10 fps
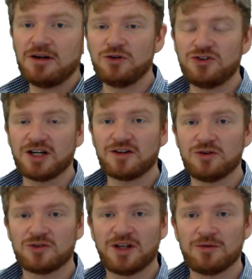check that
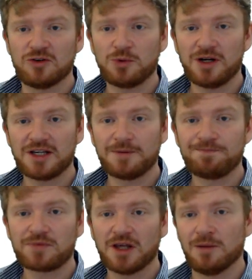your sound is working.
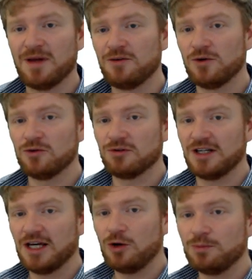Headphones really
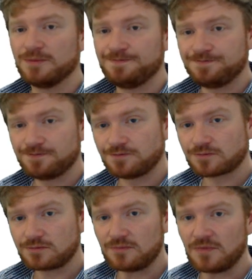help.
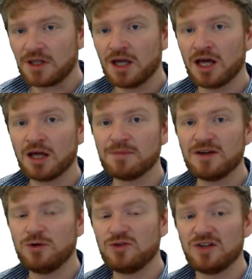
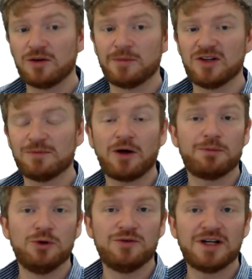If you see somebody's mouth
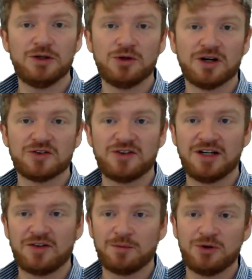moving and you can't see
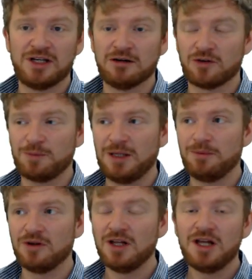anything but you can hear other
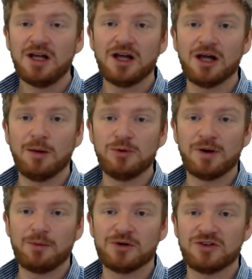people, you
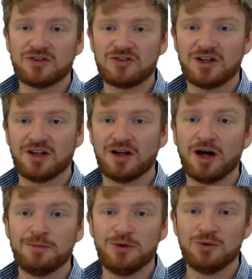might want to just
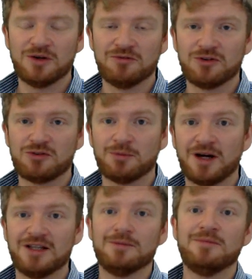unmute and just
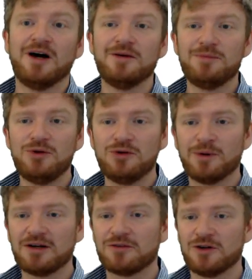remind them, unmute your
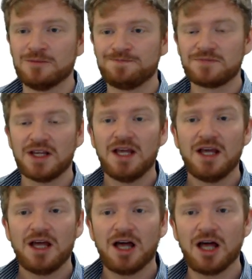microphone.
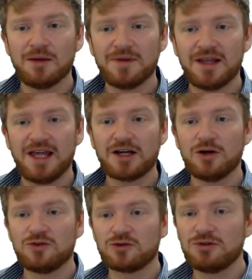
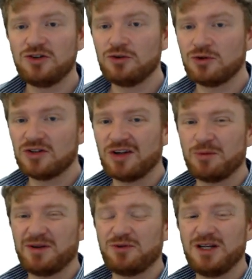Echoes and screeching noise, that'll
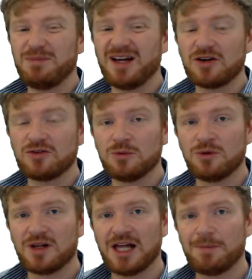be feedback. So
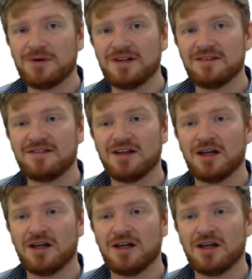what will happen is,